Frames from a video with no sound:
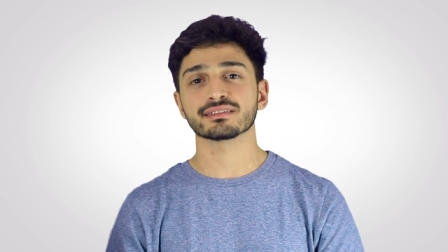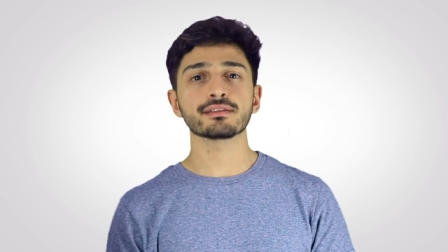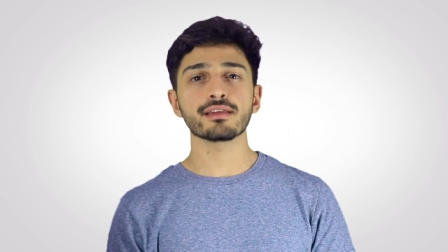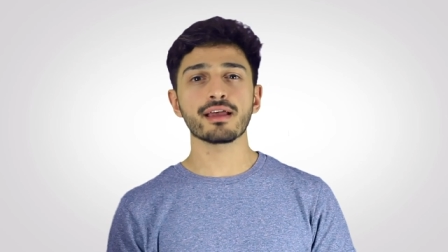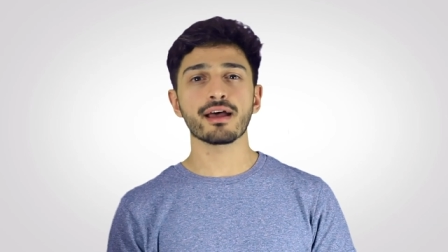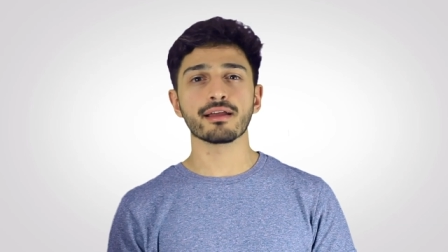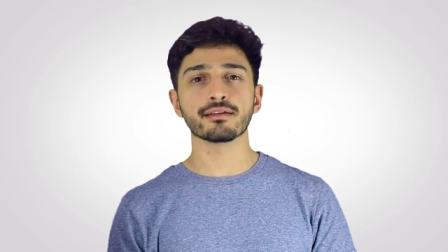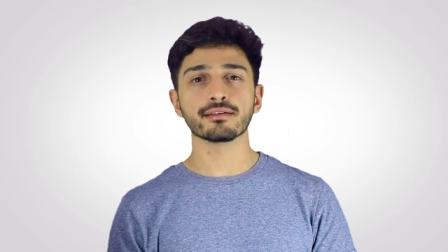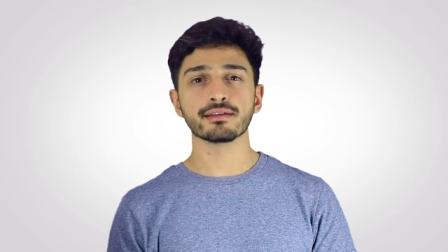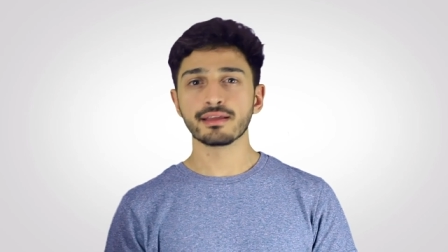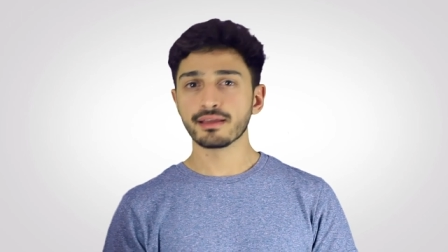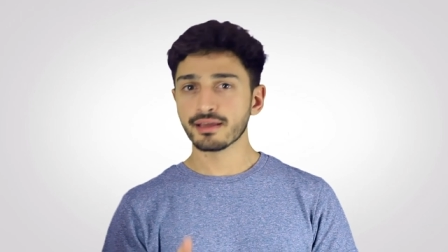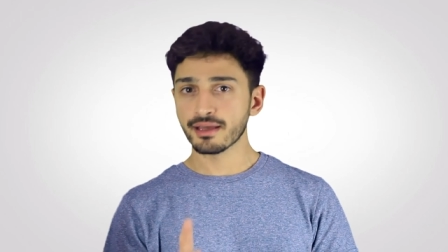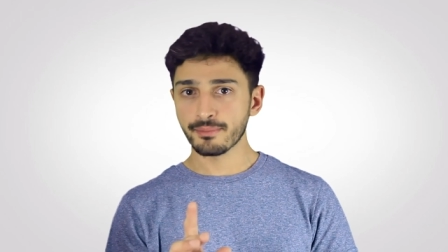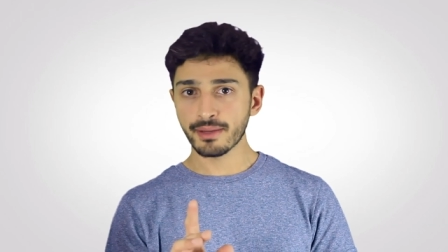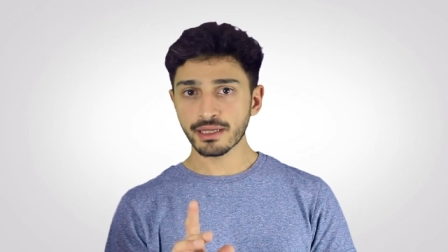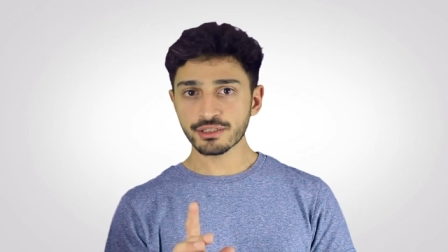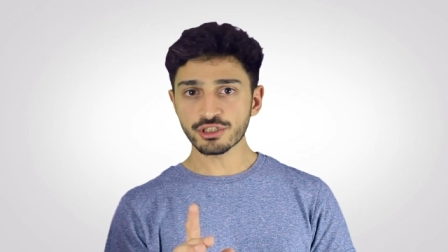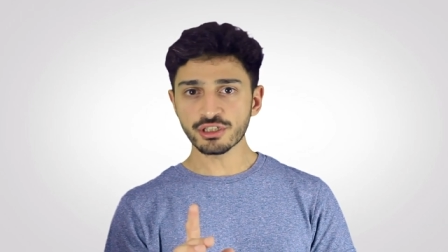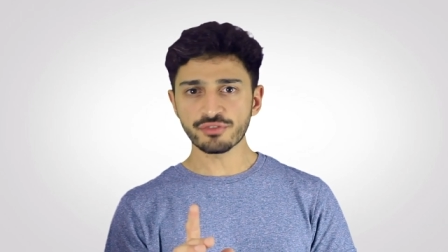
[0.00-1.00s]
So,
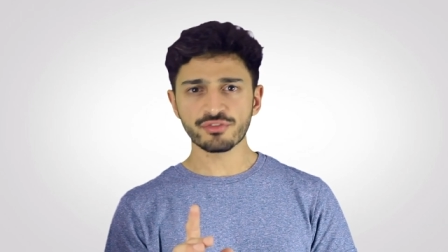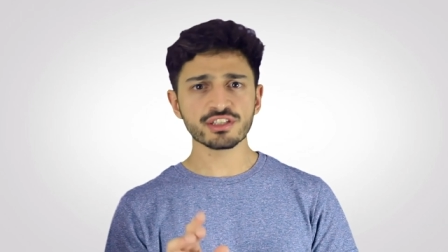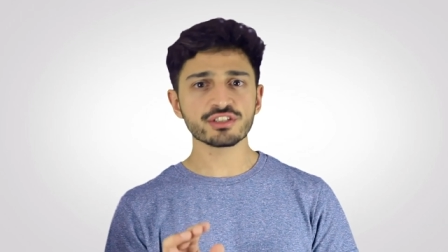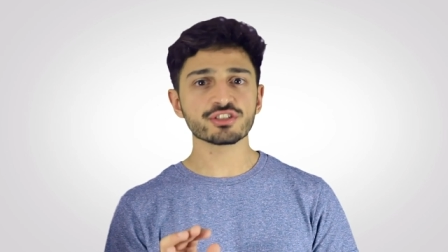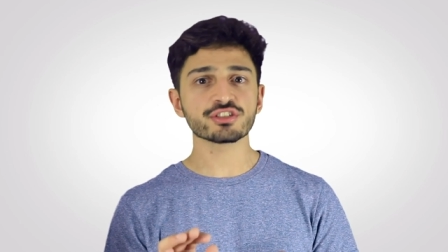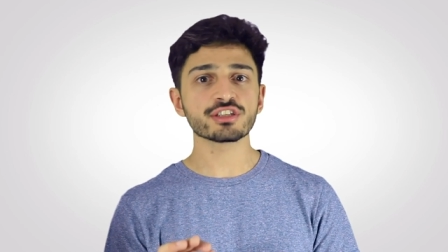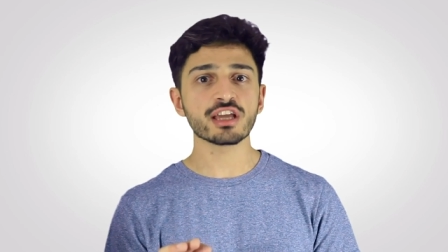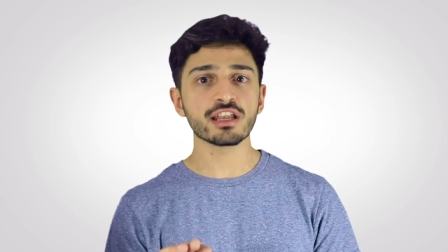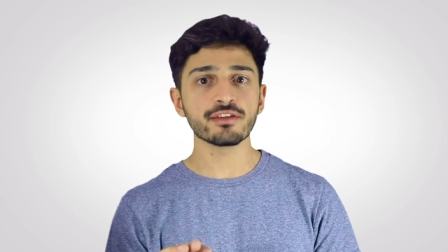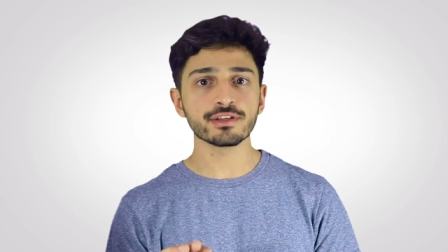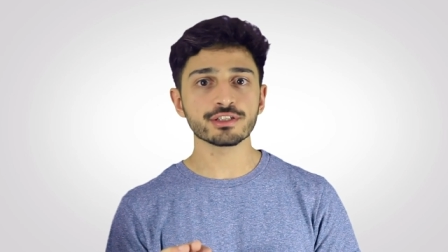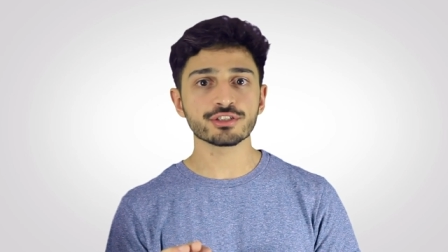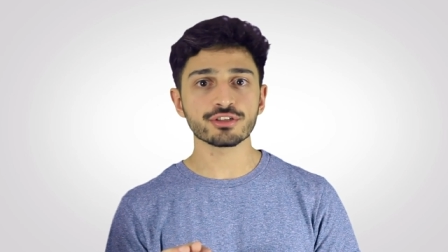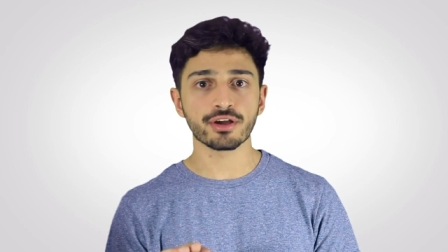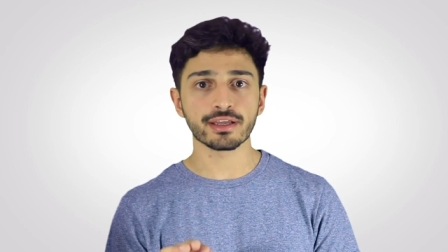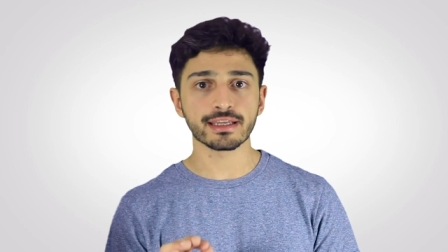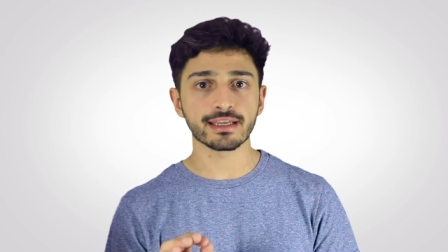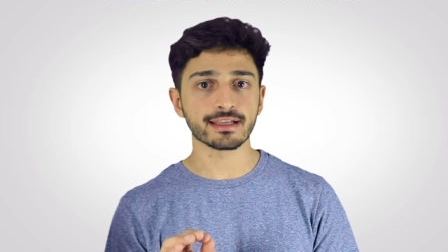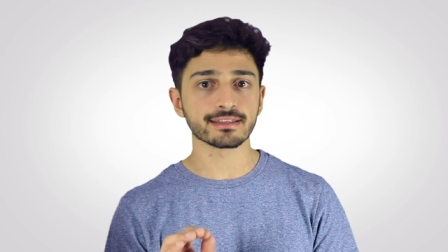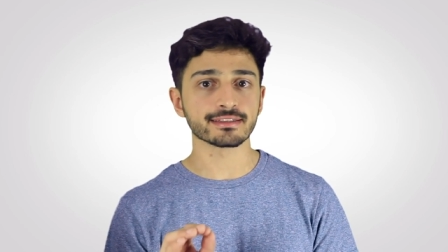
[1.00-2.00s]
imagine if instead of a
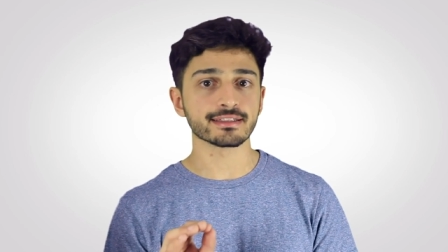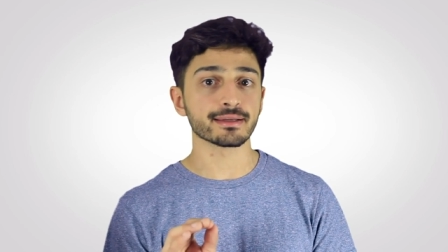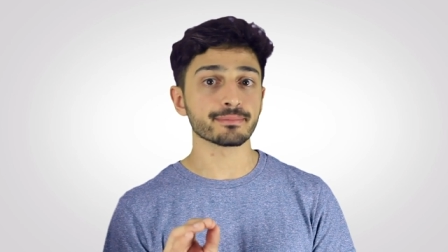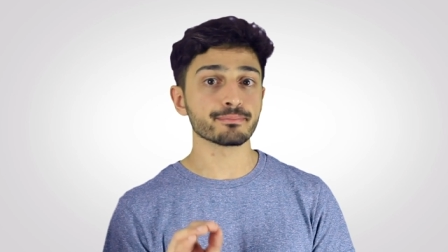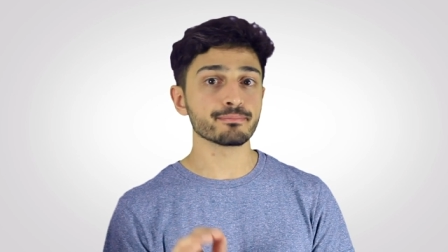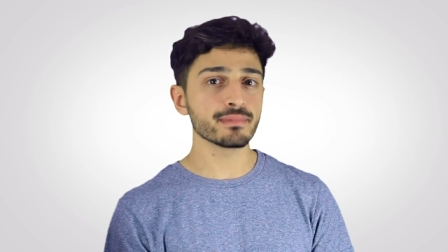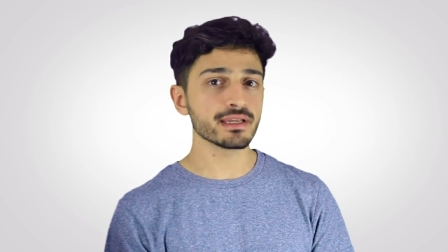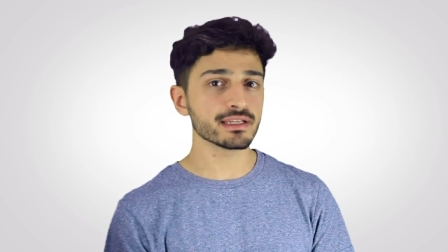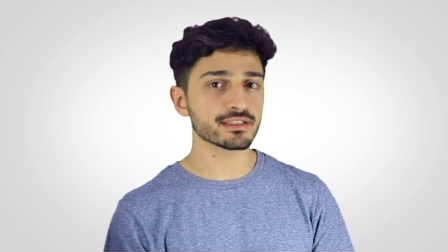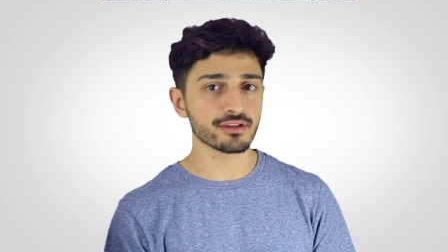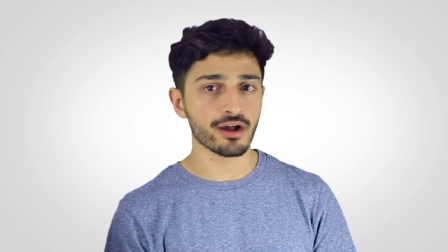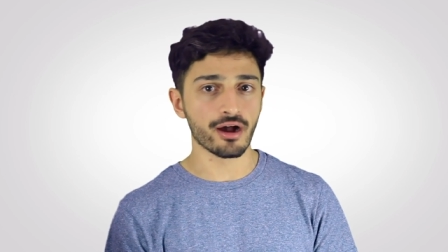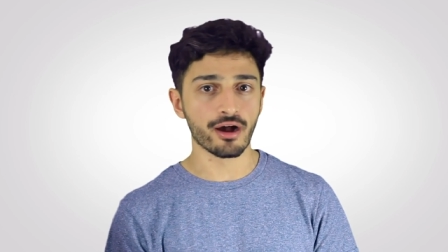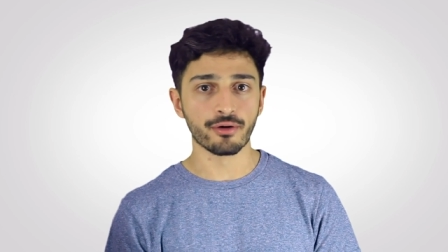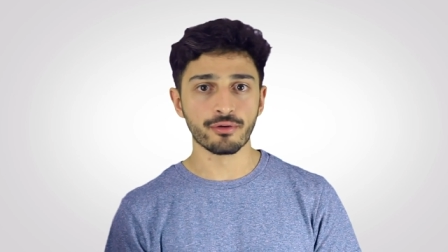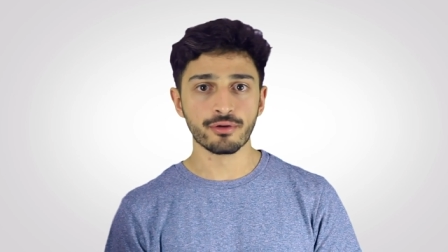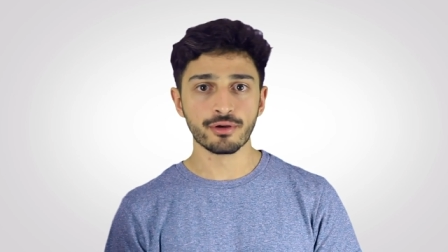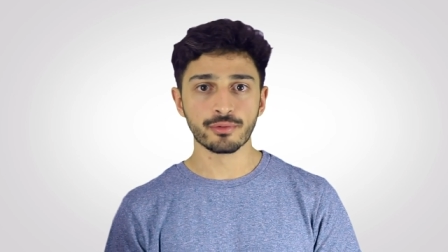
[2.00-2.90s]
gigantic missile,